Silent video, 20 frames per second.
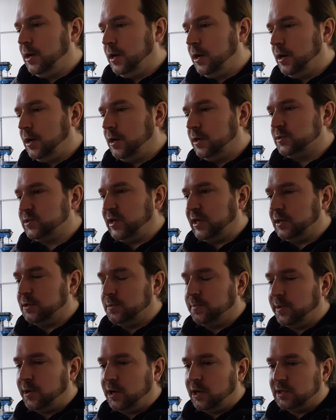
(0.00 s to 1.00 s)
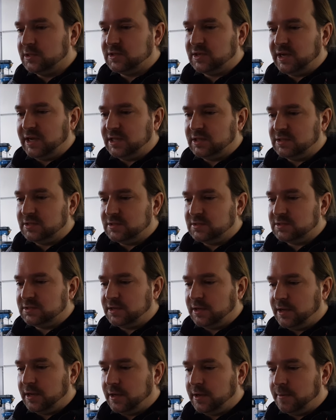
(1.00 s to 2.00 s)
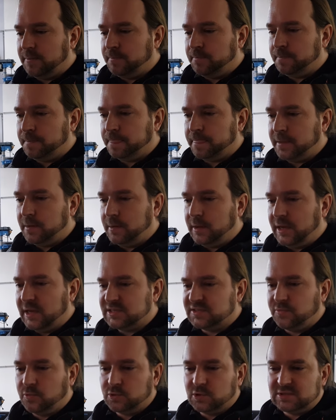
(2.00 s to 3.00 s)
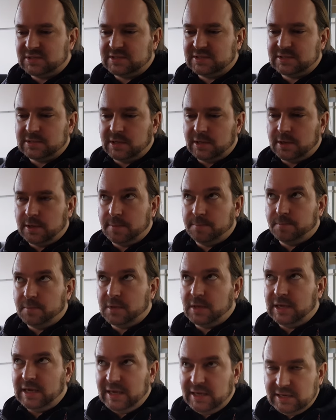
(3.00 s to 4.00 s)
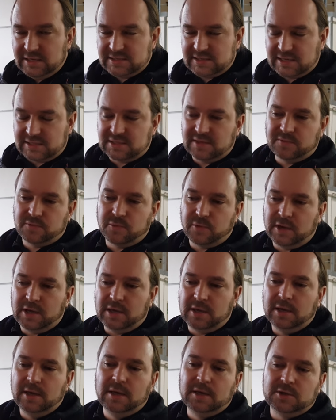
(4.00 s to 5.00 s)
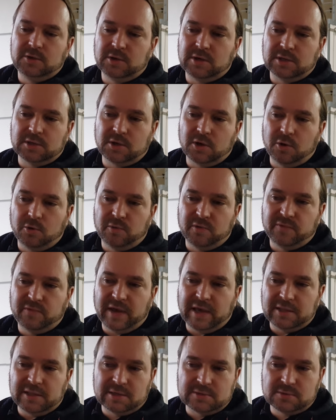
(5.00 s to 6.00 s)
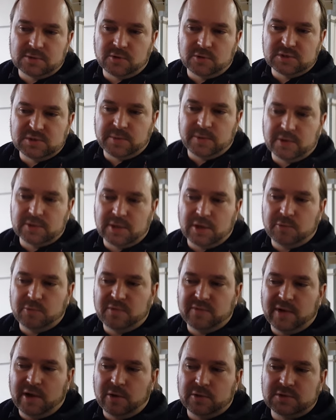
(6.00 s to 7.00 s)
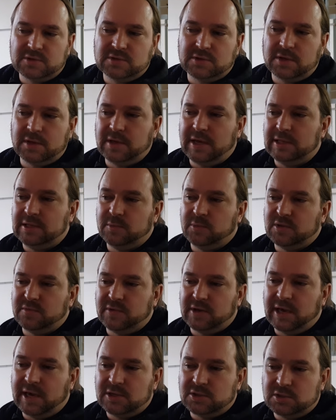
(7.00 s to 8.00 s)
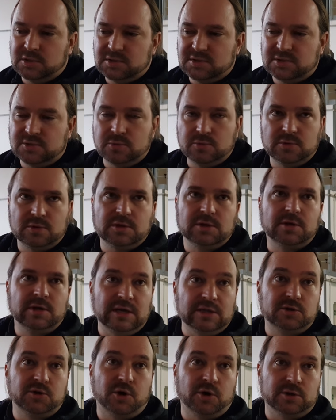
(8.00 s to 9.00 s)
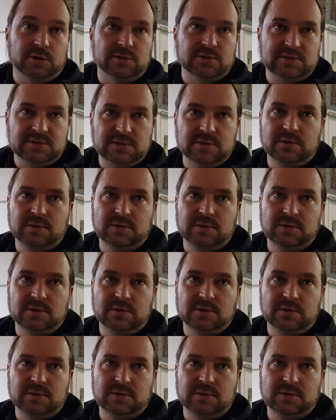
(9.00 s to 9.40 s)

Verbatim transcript: uh, taken apart and um, as for this um, E63, you can go with 800 horsepower now without uh, any modifications to the. Wow, internals.